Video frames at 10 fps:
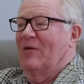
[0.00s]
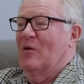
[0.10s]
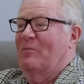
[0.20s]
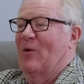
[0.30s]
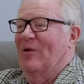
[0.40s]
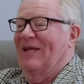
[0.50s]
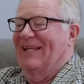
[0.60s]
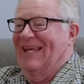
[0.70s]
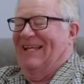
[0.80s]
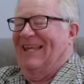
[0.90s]
Can you
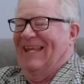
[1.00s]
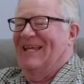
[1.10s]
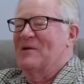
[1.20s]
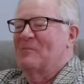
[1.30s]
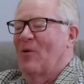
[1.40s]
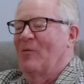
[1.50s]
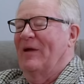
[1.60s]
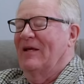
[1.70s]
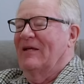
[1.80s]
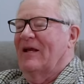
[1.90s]
pull
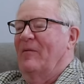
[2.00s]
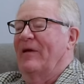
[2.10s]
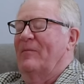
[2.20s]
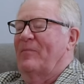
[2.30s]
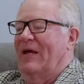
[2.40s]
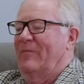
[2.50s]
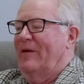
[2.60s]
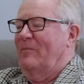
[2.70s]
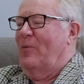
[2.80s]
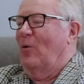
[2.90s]
me? Come here,
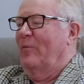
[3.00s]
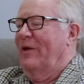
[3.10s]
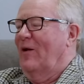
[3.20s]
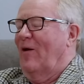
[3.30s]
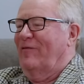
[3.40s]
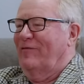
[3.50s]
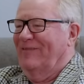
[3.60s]
baby, and pull me off.